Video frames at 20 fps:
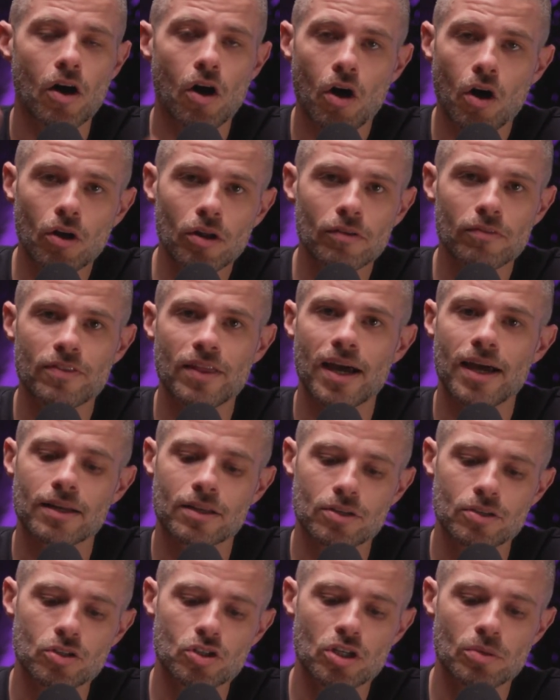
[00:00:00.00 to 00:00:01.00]
All of
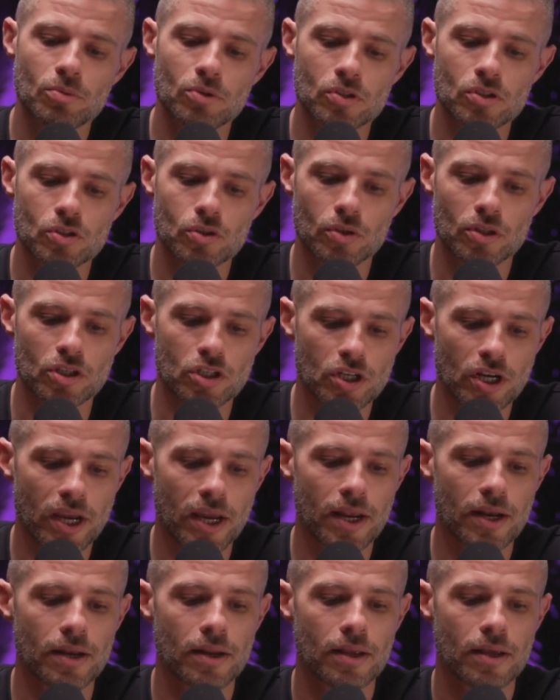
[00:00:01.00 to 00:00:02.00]
that contributes to the
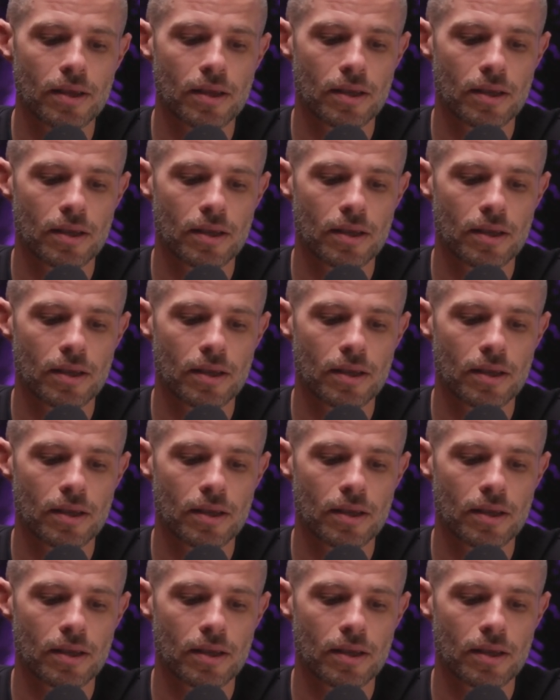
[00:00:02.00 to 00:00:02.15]
chain.